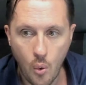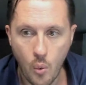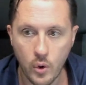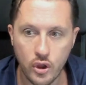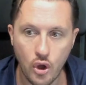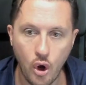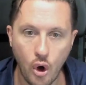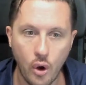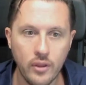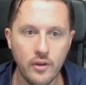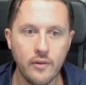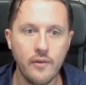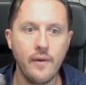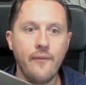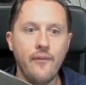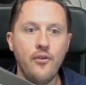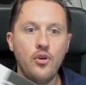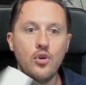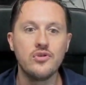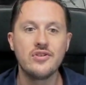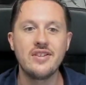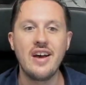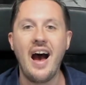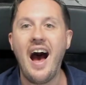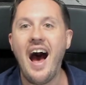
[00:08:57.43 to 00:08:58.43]
with all the
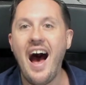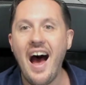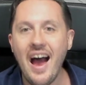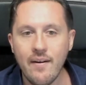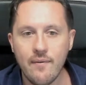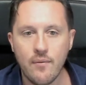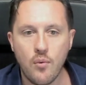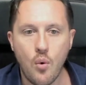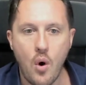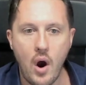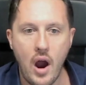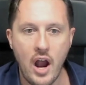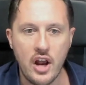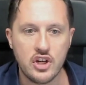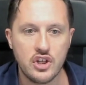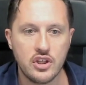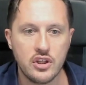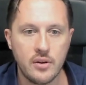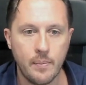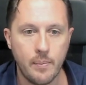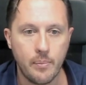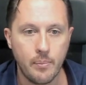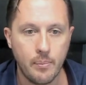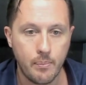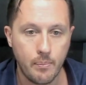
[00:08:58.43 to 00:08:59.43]
reviews I've watched
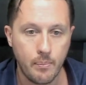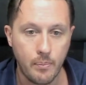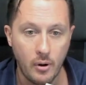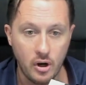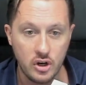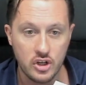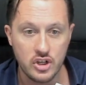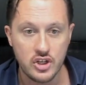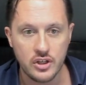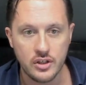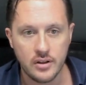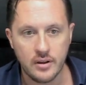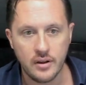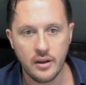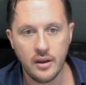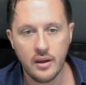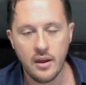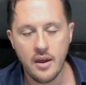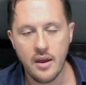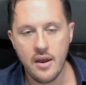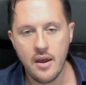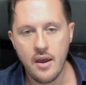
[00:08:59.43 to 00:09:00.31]
personally,